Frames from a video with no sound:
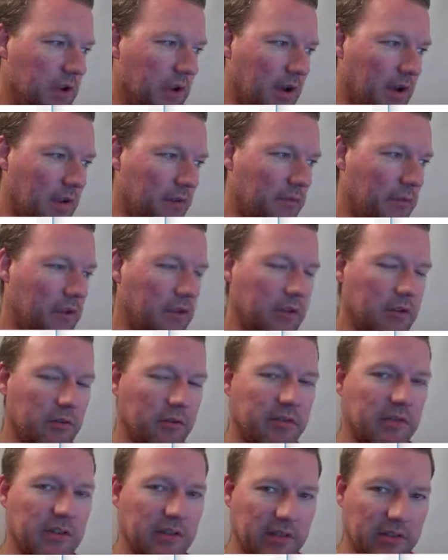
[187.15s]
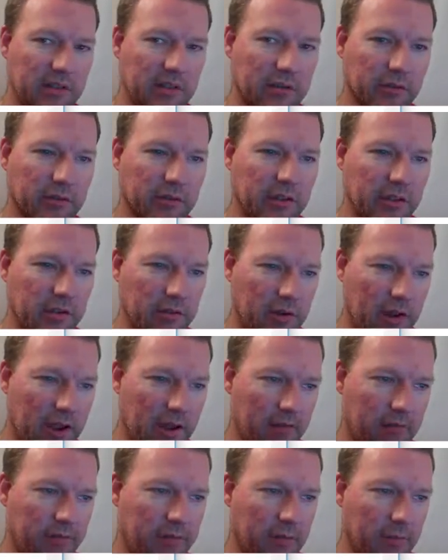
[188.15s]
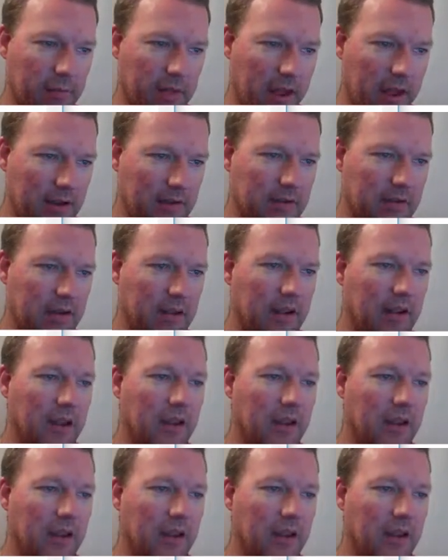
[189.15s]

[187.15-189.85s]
dive and use the skills that you have from that